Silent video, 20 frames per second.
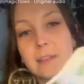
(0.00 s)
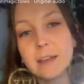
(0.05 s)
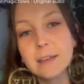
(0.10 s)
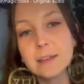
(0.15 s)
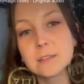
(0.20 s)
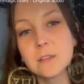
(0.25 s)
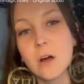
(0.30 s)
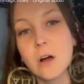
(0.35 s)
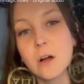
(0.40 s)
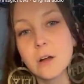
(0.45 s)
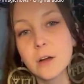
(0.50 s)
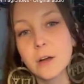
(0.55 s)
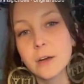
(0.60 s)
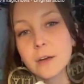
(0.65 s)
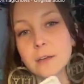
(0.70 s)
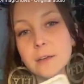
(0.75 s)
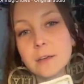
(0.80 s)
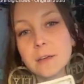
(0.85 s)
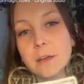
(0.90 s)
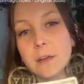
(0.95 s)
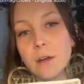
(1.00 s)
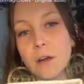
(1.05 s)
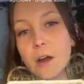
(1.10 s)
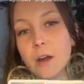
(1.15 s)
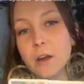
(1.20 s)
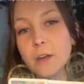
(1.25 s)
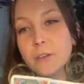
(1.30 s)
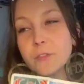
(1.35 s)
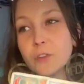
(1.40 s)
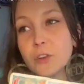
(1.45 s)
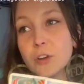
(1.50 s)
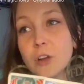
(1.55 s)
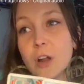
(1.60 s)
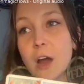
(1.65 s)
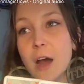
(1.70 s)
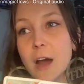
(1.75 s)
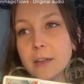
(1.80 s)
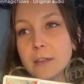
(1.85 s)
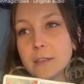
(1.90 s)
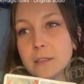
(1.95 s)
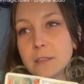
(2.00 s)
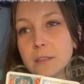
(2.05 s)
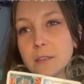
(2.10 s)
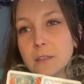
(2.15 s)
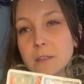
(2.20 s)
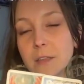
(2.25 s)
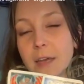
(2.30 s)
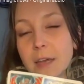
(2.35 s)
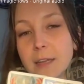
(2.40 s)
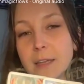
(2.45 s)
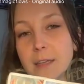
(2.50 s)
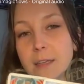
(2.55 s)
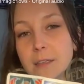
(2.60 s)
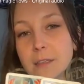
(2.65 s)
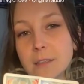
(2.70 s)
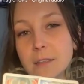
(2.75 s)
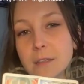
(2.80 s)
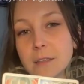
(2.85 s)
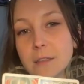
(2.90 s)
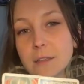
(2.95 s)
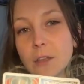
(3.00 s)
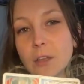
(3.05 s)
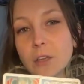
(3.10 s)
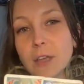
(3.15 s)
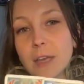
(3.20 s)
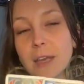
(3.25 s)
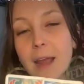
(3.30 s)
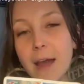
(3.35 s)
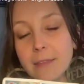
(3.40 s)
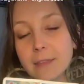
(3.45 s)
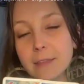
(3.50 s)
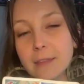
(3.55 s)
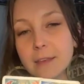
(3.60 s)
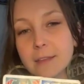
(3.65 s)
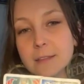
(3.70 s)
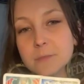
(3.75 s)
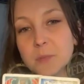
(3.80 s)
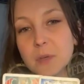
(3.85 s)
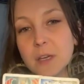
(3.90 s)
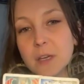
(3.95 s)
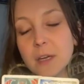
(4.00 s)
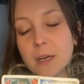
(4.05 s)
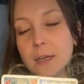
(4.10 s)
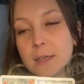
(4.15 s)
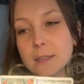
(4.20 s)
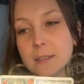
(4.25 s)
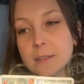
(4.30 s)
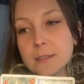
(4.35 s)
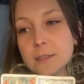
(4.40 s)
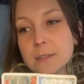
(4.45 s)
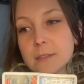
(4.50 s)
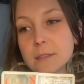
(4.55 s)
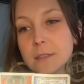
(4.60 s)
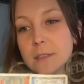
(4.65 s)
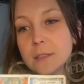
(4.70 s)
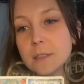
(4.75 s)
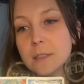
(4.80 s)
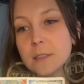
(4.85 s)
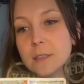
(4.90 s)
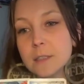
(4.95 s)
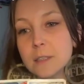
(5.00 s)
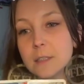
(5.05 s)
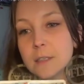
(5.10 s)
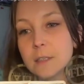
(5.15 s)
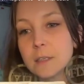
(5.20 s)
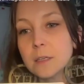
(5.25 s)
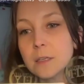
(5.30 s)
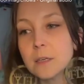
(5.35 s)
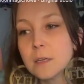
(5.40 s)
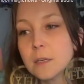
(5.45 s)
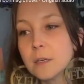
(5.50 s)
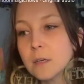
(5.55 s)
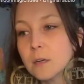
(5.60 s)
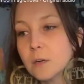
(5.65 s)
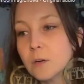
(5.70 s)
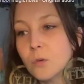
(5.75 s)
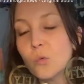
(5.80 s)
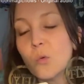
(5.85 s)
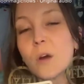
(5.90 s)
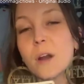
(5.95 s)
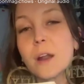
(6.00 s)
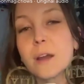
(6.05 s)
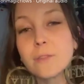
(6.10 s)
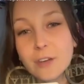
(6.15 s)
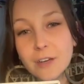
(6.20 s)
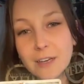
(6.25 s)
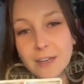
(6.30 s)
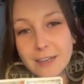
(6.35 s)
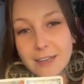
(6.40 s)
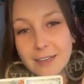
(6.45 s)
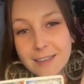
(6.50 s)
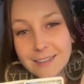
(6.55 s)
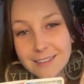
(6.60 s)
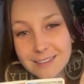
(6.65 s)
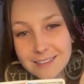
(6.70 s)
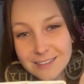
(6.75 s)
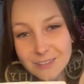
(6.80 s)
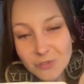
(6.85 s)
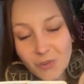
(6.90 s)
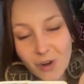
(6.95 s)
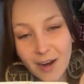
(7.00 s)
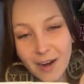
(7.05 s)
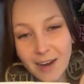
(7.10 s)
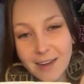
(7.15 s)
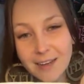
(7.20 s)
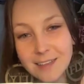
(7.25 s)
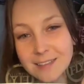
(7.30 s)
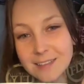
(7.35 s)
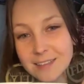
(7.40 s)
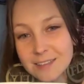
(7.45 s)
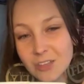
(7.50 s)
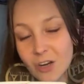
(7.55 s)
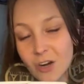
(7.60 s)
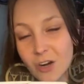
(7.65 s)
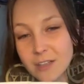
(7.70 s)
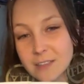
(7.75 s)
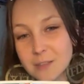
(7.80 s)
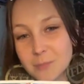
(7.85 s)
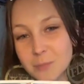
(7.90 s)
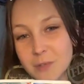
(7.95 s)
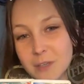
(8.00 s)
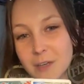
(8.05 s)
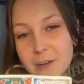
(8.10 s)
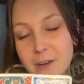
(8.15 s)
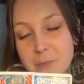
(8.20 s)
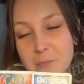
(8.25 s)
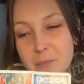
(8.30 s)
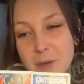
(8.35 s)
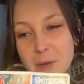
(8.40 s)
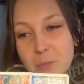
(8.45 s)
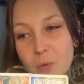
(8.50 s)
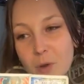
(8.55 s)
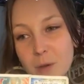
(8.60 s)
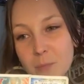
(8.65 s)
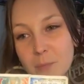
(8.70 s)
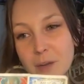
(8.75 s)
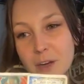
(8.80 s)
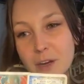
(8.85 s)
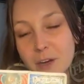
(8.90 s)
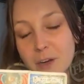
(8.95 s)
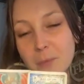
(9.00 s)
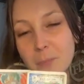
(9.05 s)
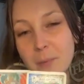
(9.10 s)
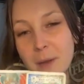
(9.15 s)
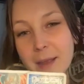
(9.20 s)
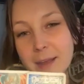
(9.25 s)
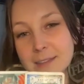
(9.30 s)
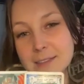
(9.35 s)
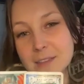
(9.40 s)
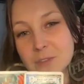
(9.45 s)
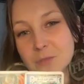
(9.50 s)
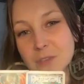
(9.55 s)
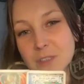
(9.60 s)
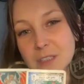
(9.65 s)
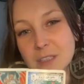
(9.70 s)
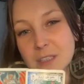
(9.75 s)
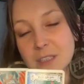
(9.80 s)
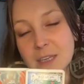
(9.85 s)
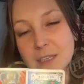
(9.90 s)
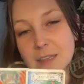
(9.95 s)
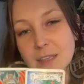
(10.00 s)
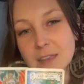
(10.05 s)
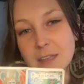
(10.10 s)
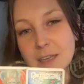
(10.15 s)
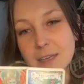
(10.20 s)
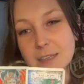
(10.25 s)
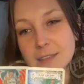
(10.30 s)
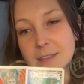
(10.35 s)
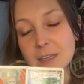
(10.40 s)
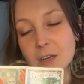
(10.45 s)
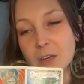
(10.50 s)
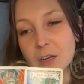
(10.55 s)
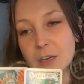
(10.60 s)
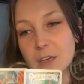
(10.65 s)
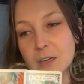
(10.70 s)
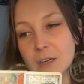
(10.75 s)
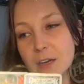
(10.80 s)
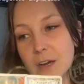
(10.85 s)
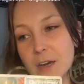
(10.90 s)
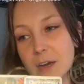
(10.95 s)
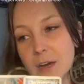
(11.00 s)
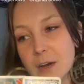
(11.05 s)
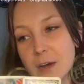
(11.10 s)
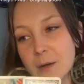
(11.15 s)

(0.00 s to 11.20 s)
things longer. Or if you're not looking at this because whatever it is, right? It's hard to put on our big boy, big girl pants and really look at the things that are,